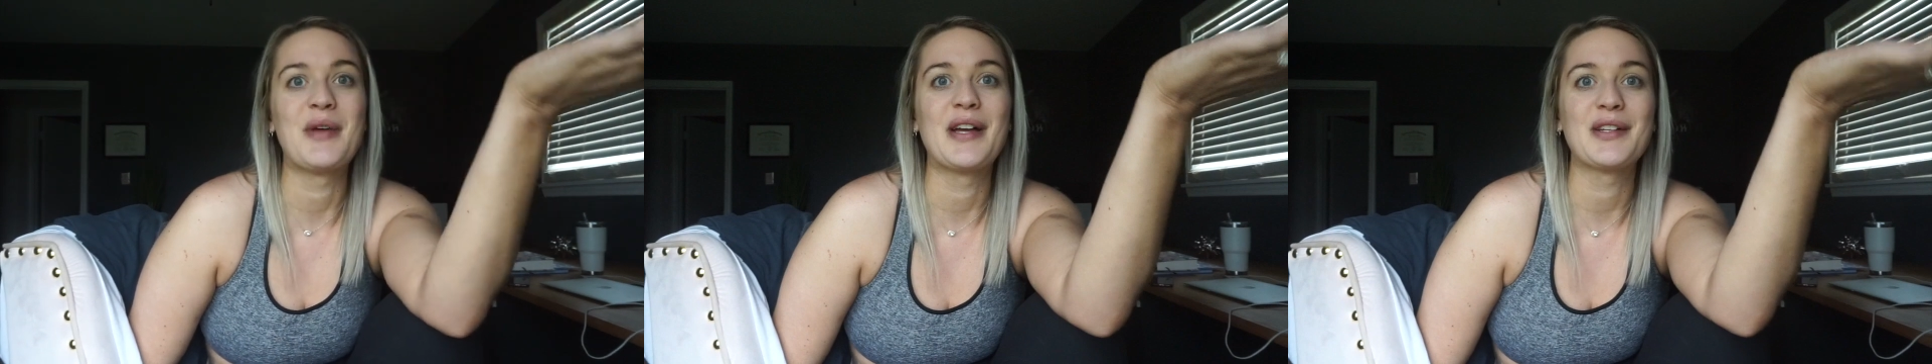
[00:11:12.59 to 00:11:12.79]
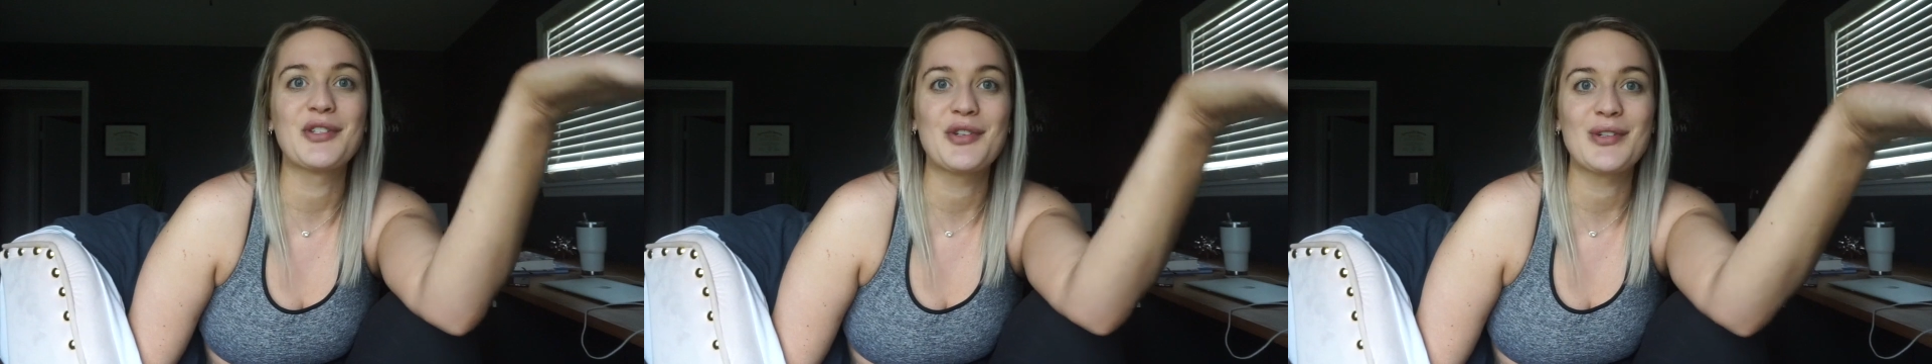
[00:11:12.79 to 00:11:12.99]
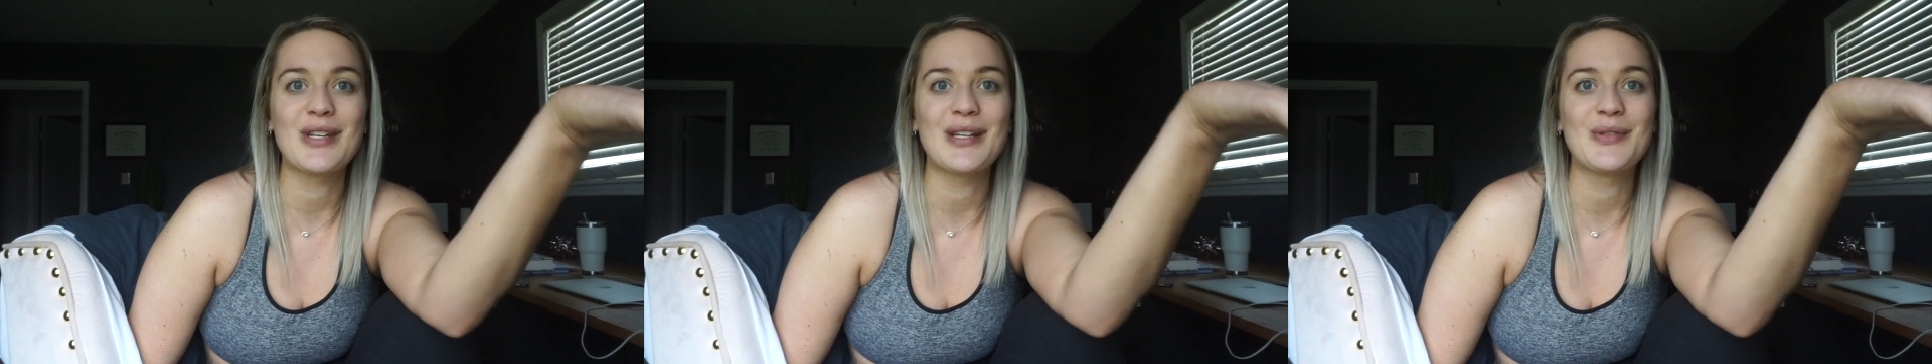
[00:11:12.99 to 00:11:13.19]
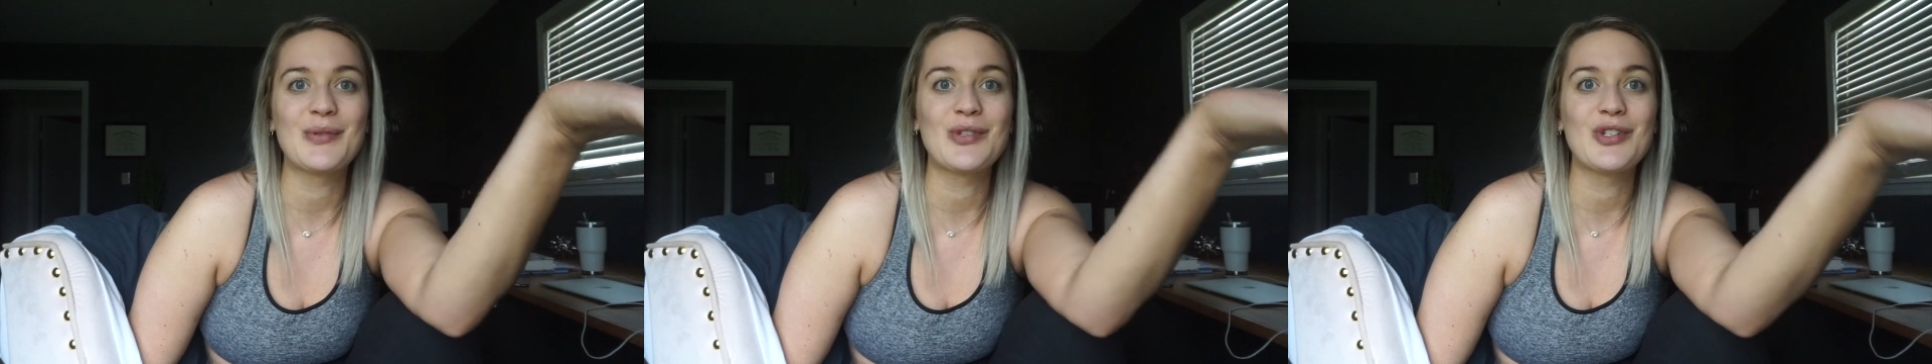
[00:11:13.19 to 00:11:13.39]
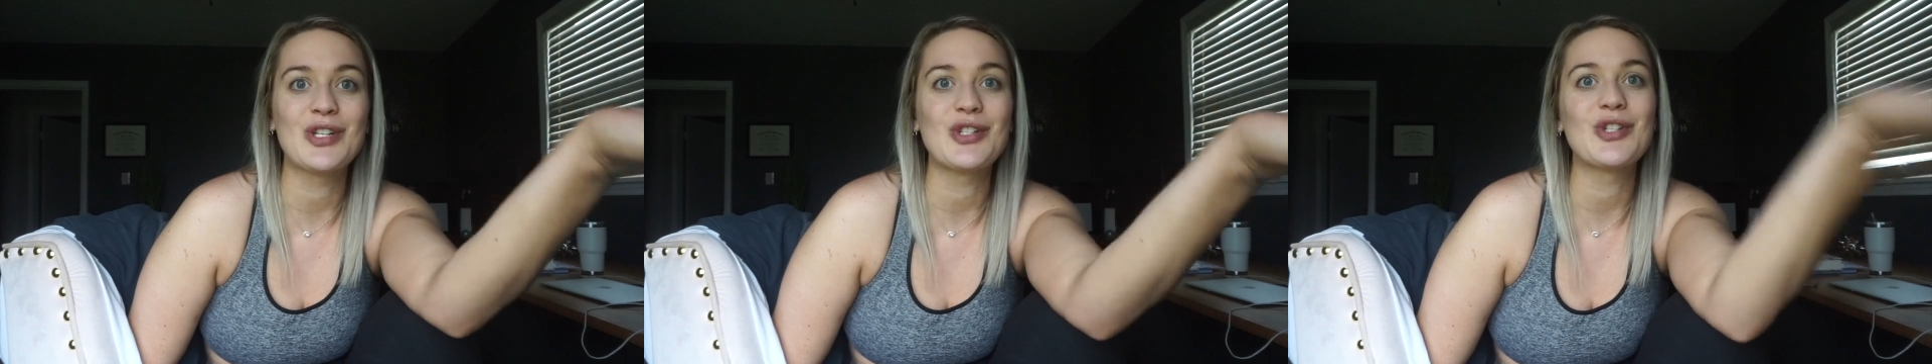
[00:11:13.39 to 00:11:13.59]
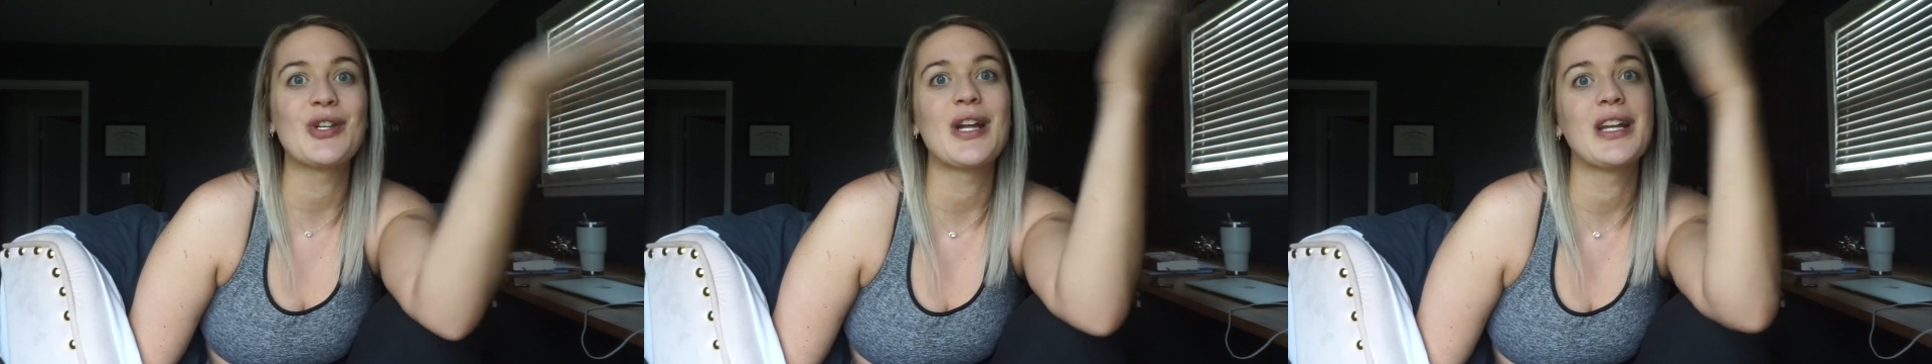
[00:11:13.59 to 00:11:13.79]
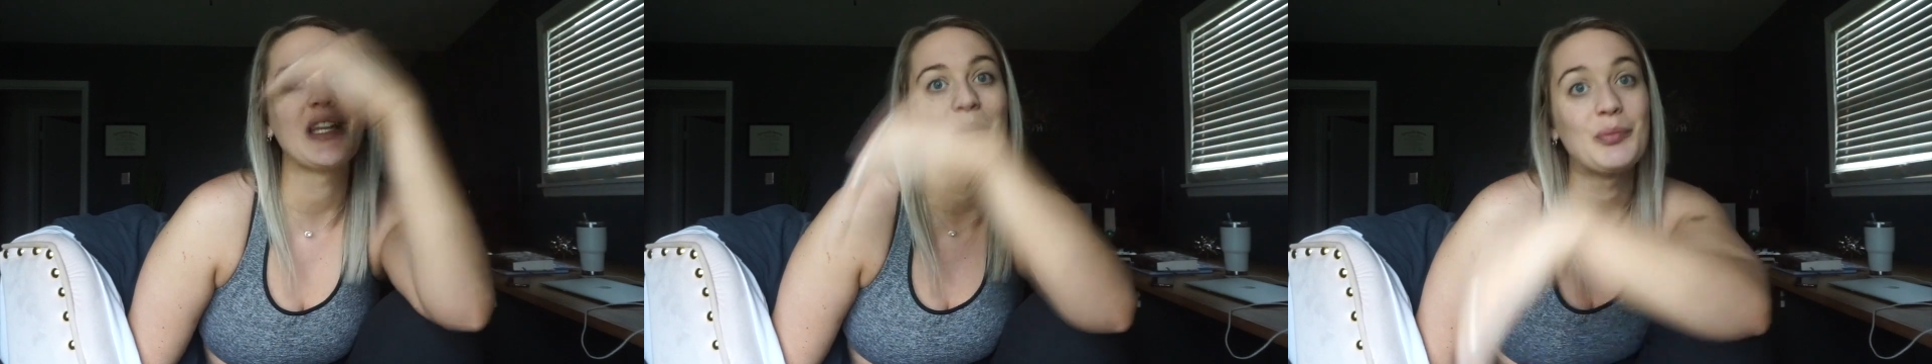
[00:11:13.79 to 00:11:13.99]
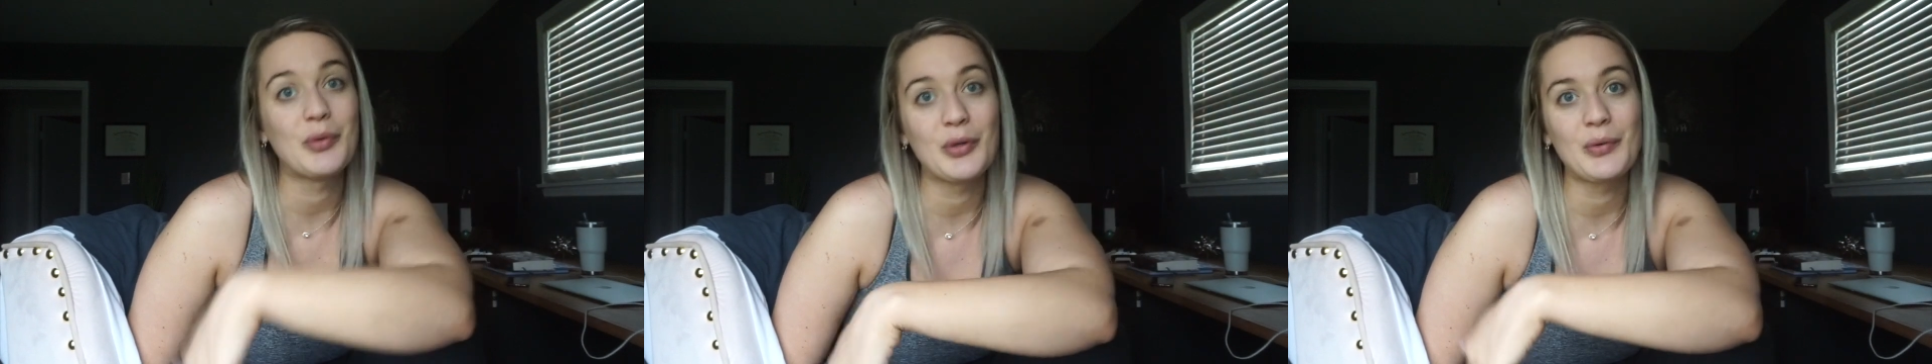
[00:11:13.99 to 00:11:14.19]
exercise restriction, I'd
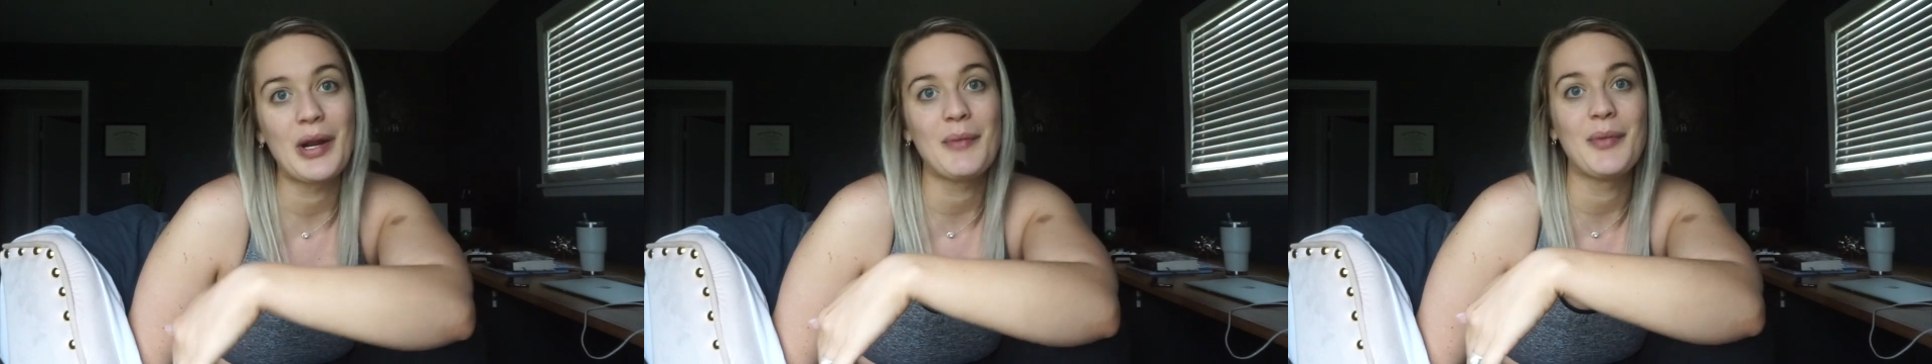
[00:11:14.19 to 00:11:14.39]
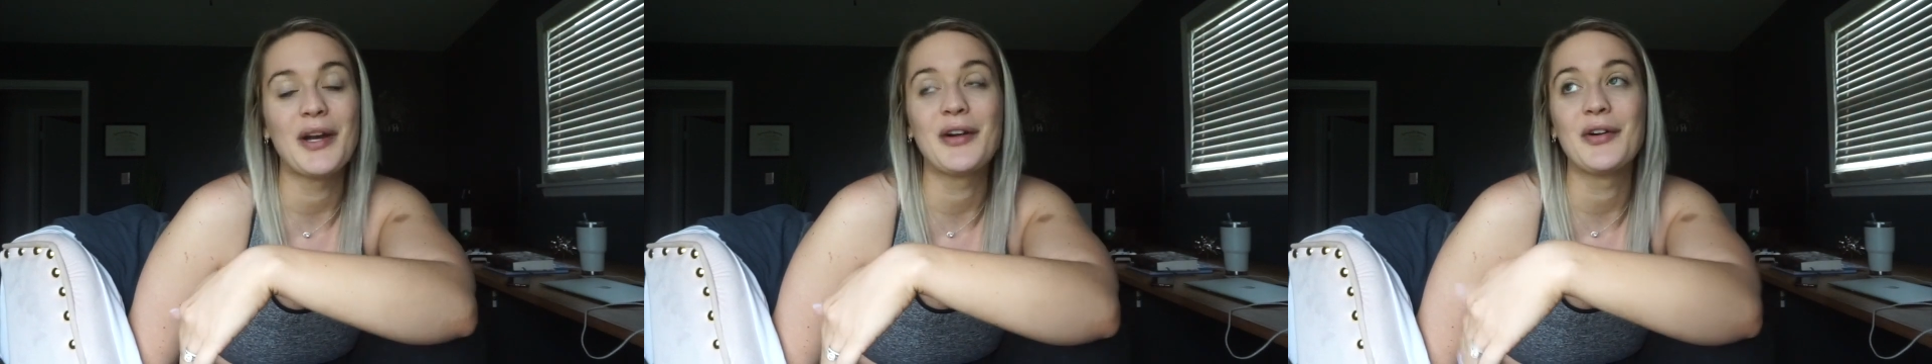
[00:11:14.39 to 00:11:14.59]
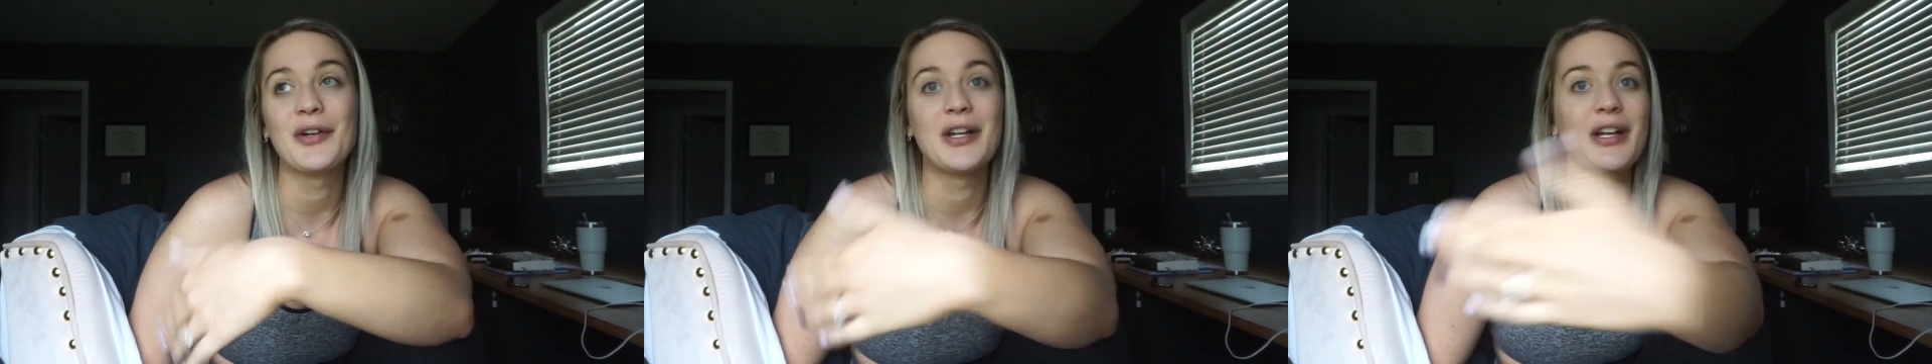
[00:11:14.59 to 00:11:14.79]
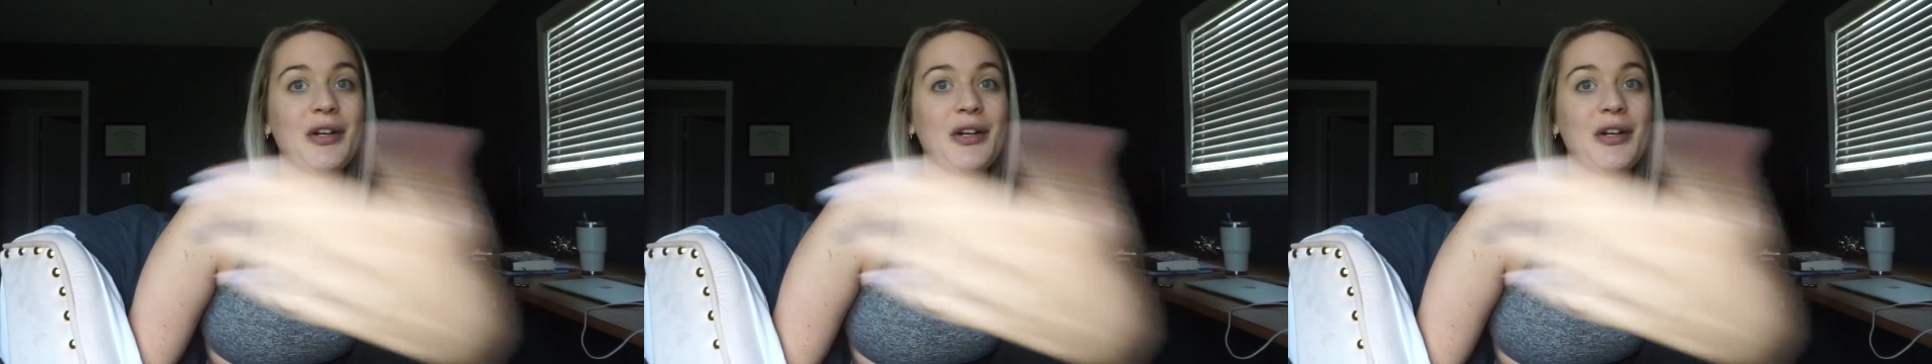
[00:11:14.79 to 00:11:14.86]
get put right back on it.